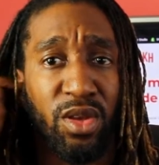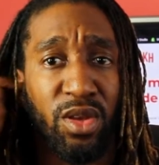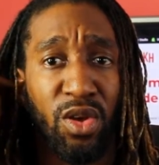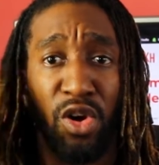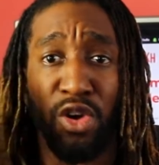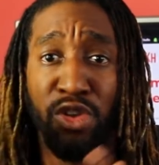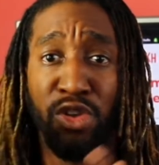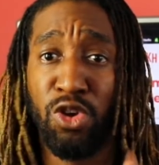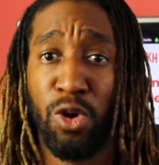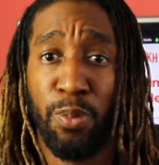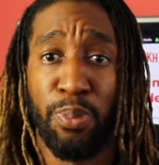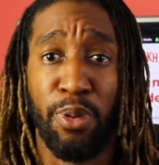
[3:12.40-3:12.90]

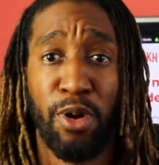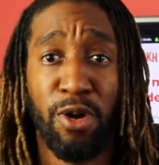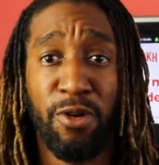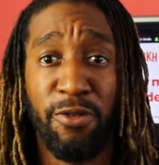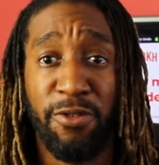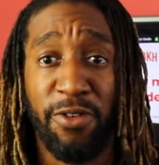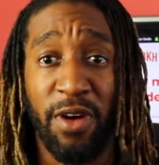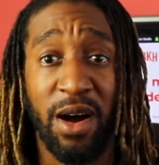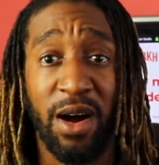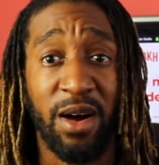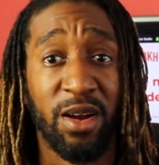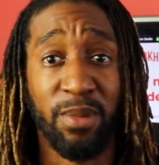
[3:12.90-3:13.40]
your
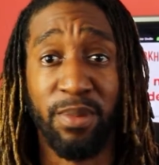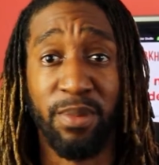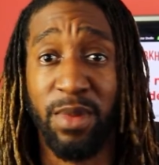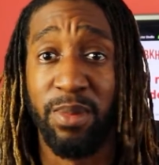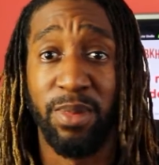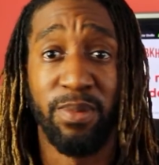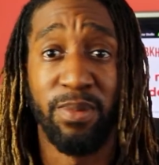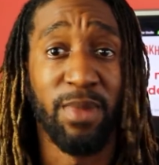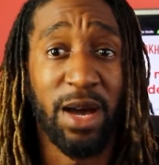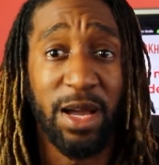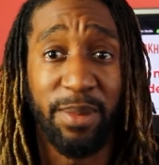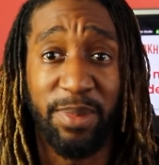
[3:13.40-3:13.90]
profile, and
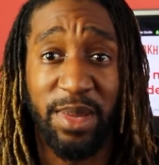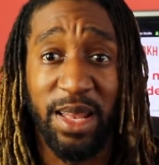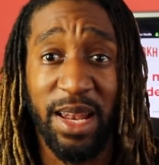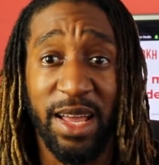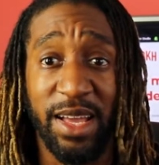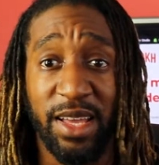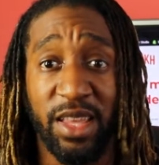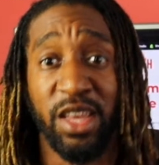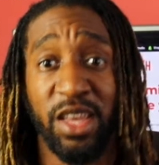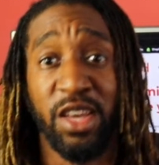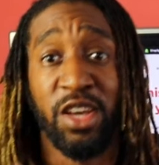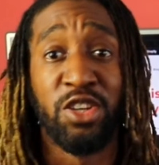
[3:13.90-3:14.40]
it might be
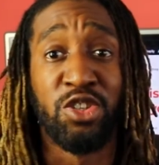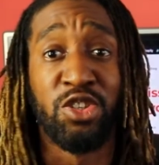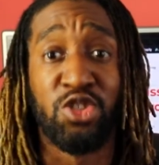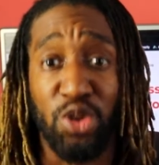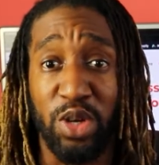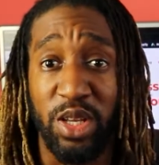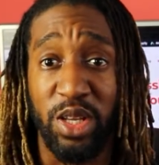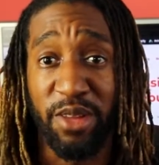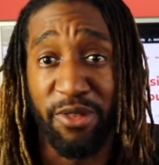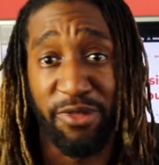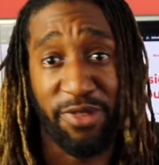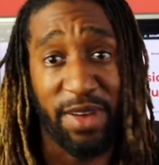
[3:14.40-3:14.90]
like
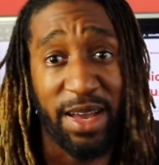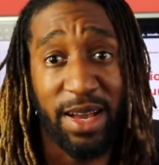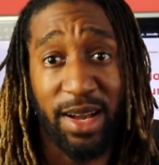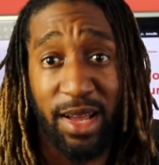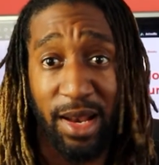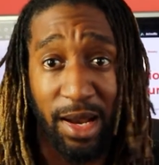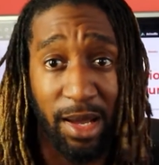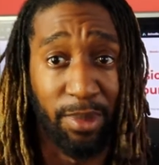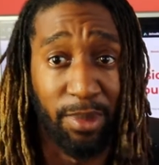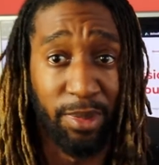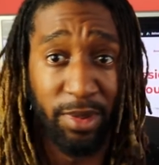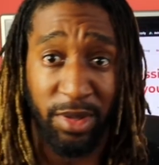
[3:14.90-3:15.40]
join the fan
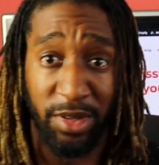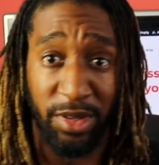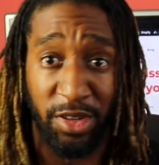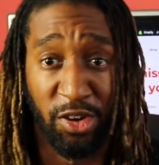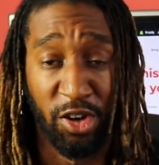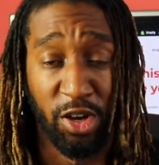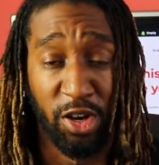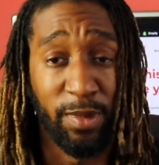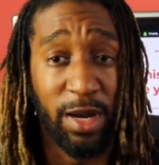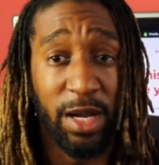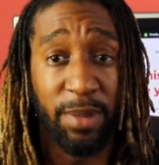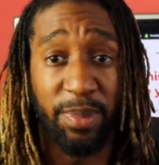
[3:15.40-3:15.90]
club. You
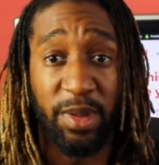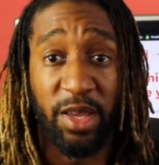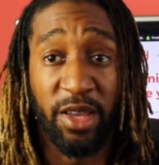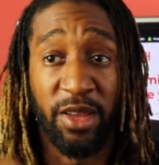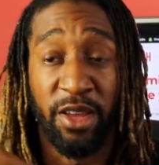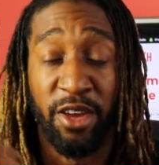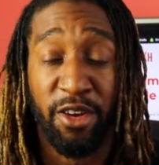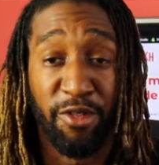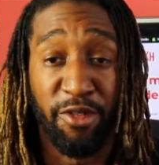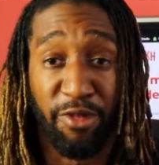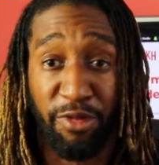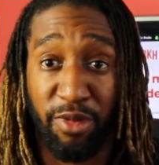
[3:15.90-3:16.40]
know, it might be
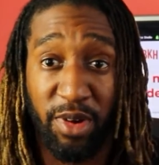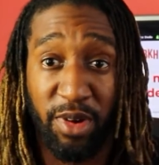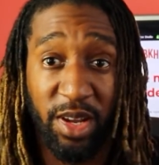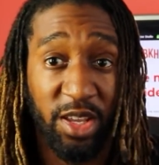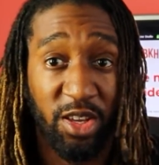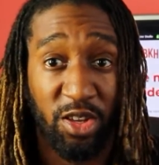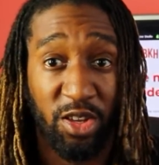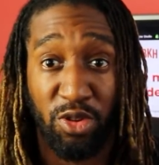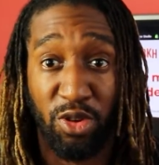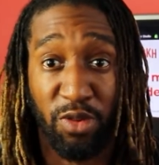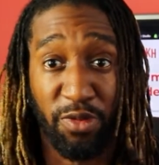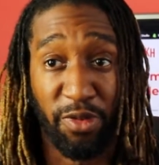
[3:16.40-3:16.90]
free, you
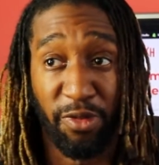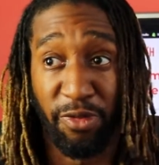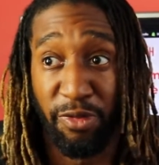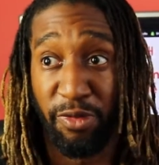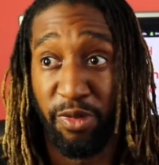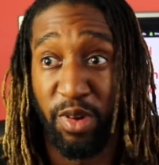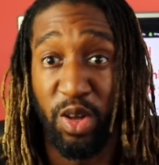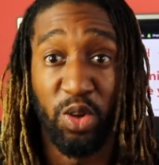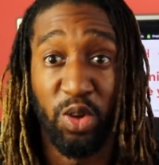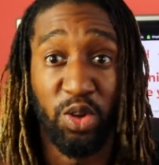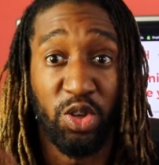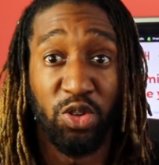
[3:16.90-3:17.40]
can do it for
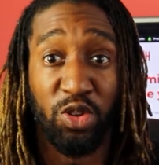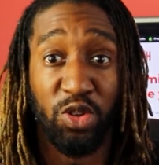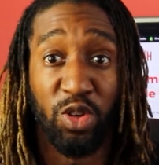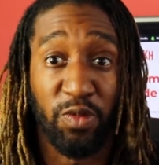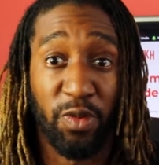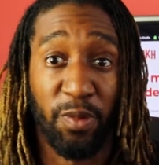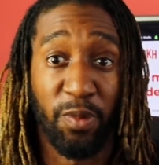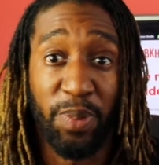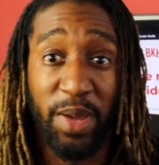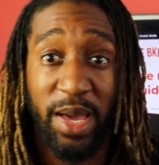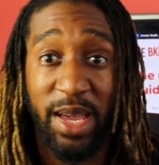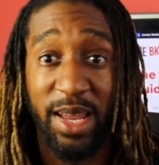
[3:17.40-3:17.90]
free, or you can do it
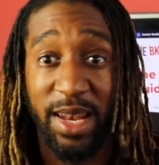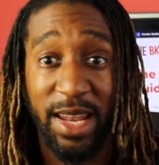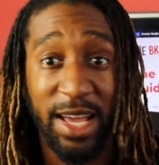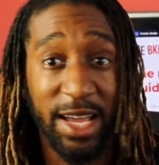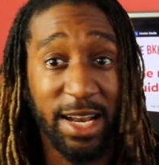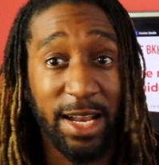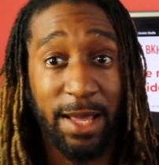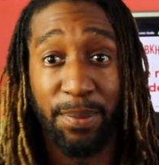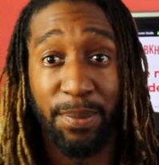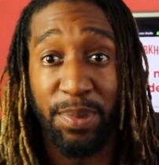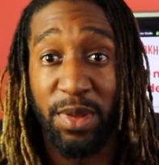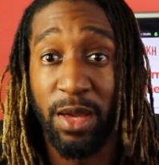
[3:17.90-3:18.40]
for paid
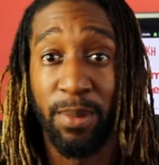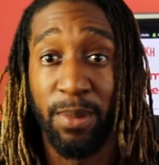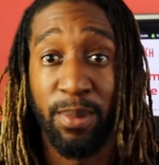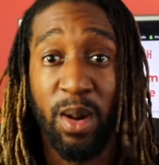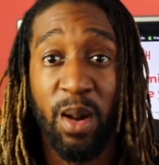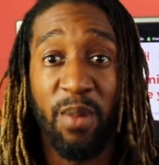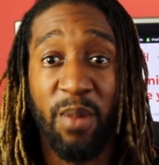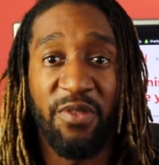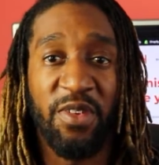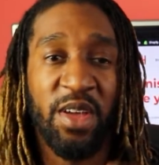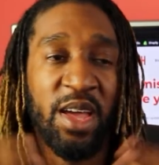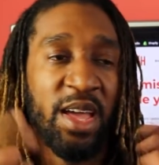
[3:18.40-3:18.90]
99p a
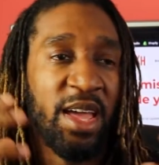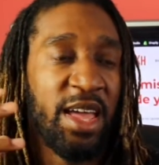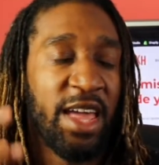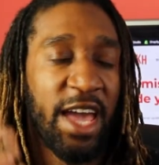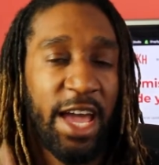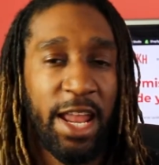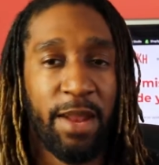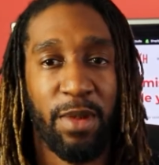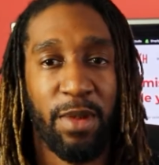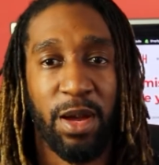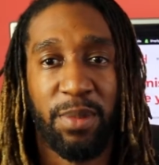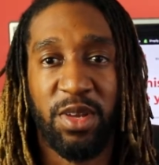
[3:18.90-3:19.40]
month,
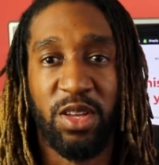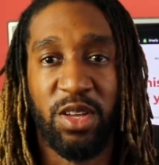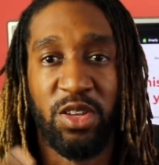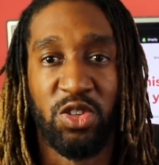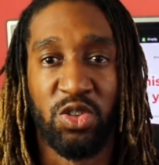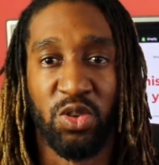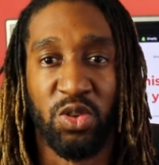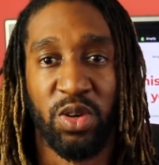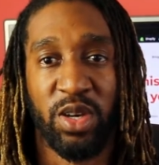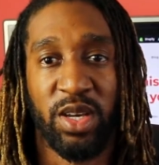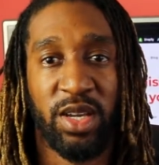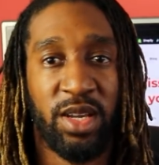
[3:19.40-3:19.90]
and it might be
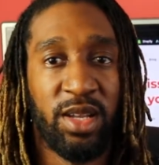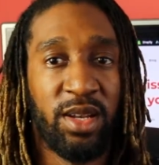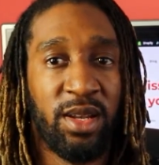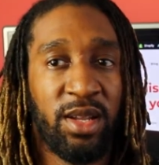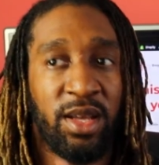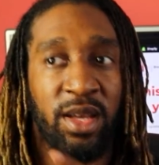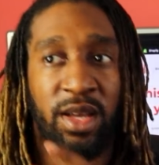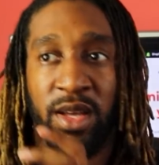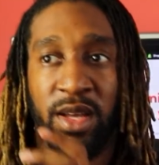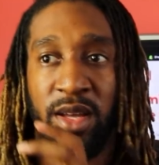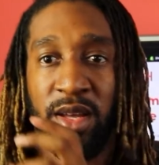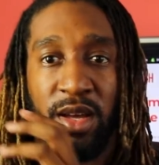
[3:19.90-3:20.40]
join
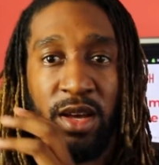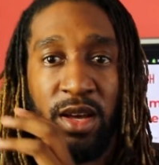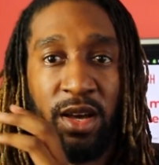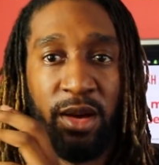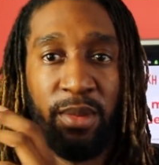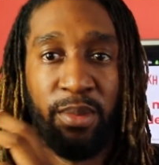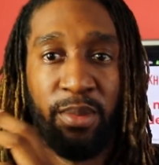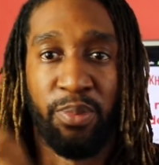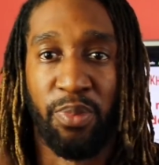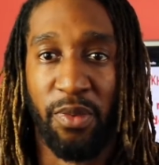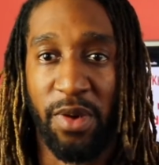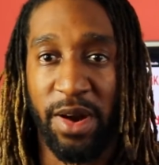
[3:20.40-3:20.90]

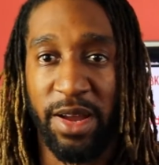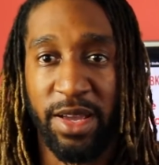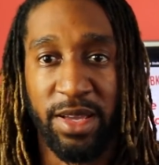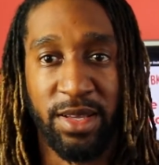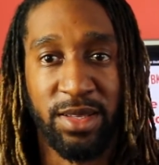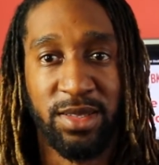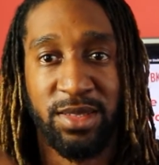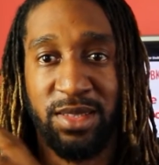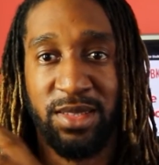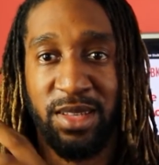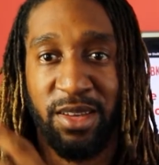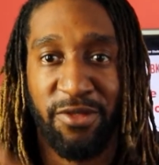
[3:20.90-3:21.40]

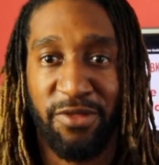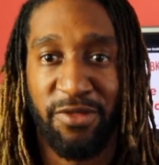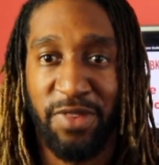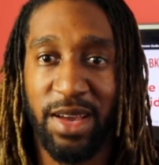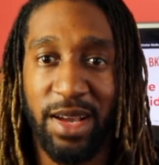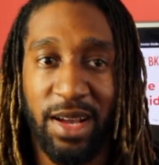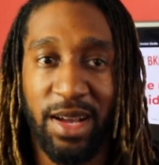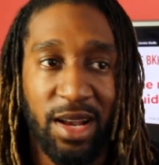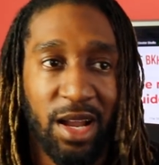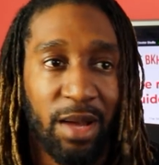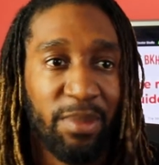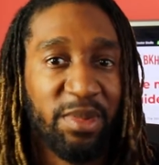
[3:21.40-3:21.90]
Brian's
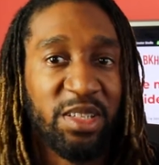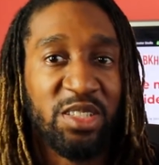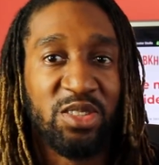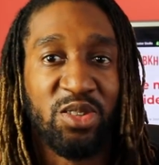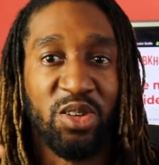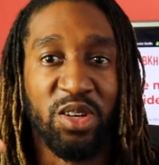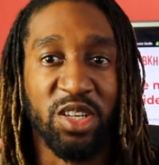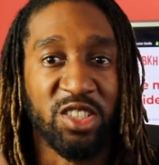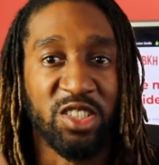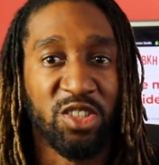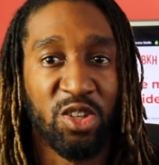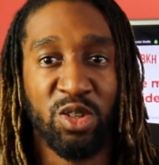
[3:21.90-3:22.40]
fan club, and he's
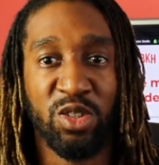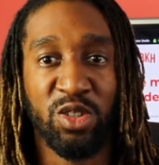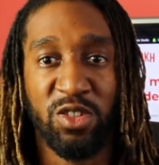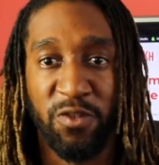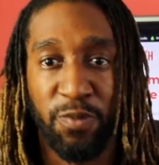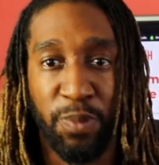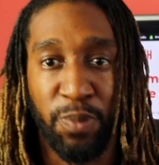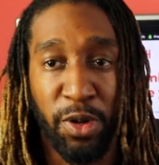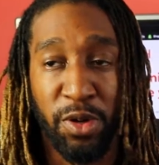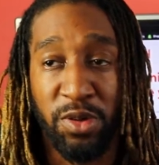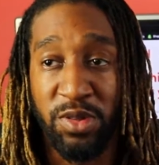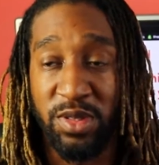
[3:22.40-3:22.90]
got exclusive
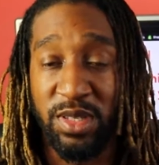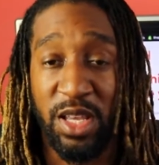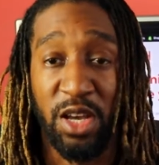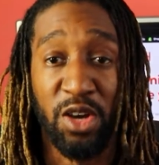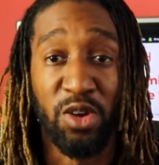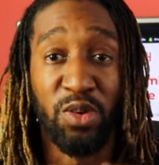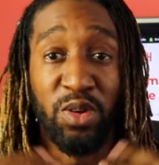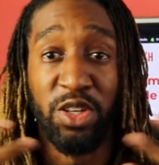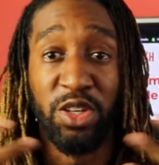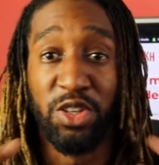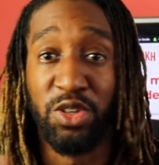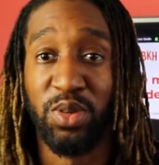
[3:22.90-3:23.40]
posts that
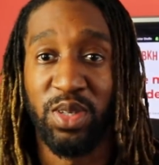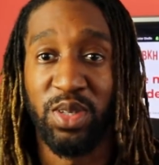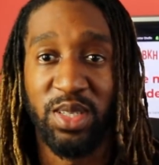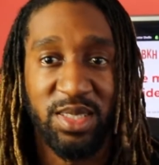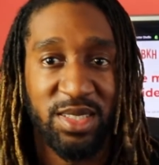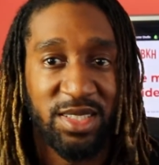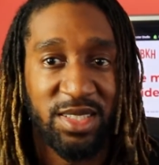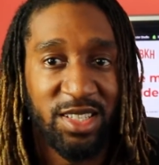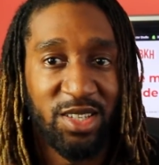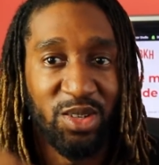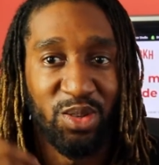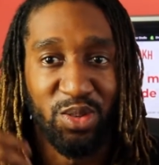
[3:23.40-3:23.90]
only you can
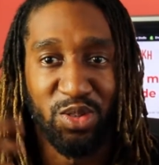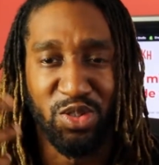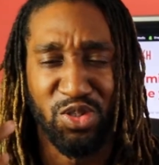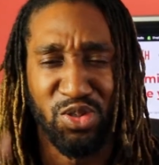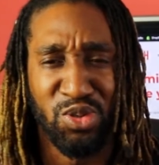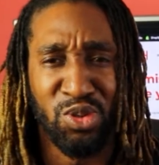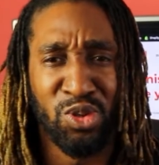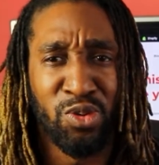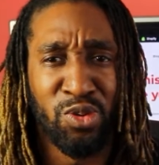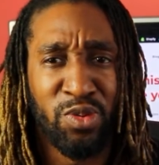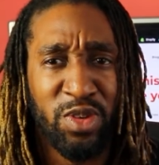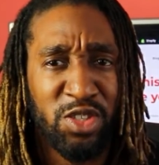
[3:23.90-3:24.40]
see on the
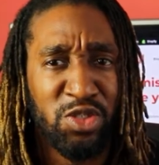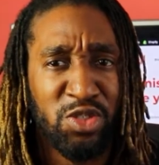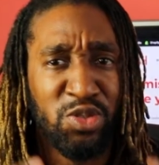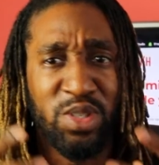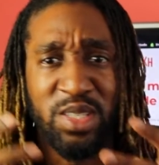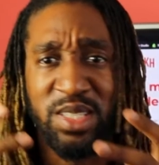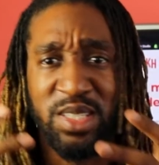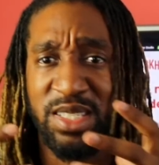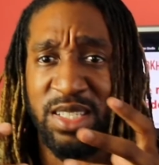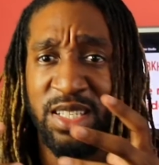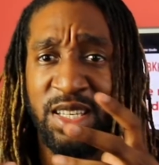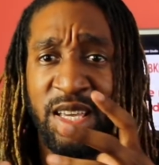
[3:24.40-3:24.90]
stories, you
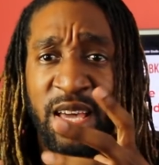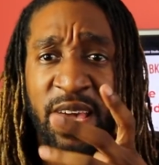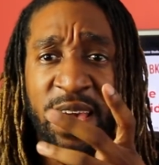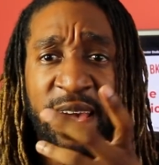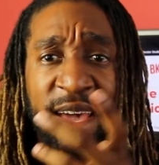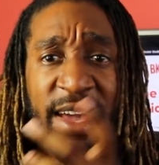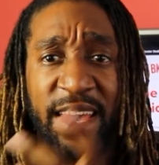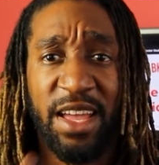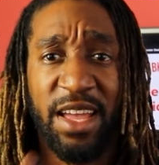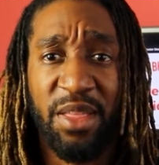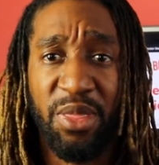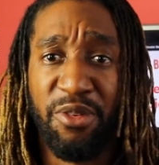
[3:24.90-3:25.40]
can see
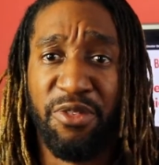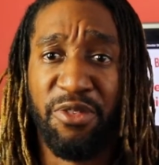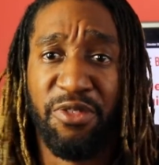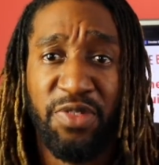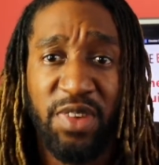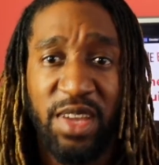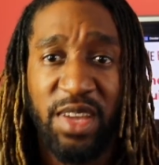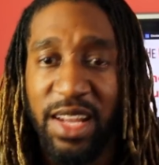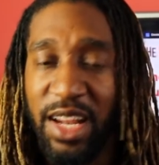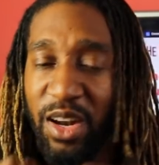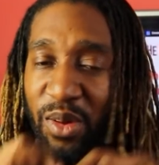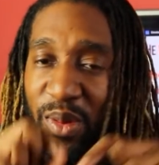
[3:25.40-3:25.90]
in the
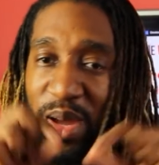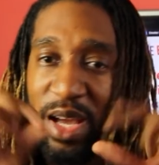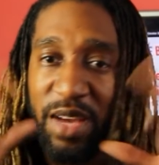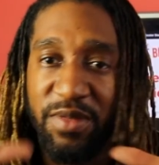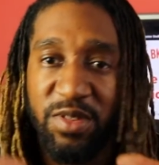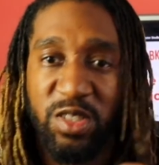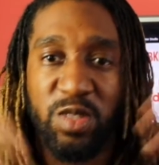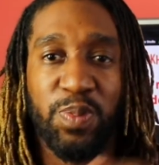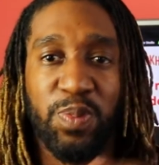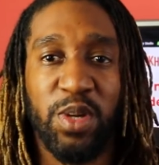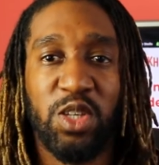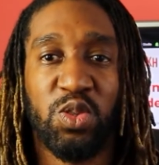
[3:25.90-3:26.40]
feed, and it'll have a
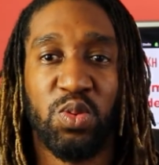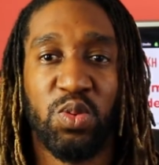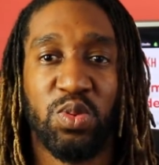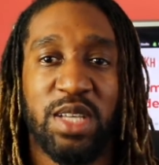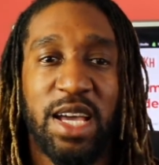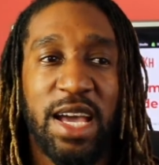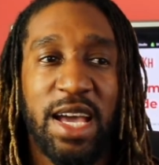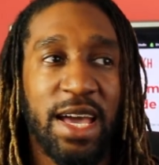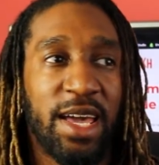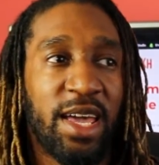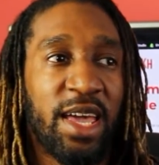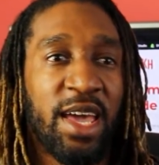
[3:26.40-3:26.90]
special
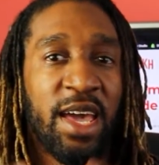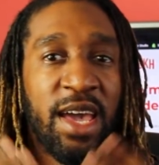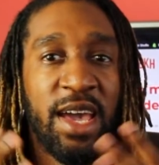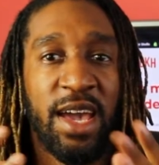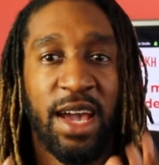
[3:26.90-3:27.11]
tag.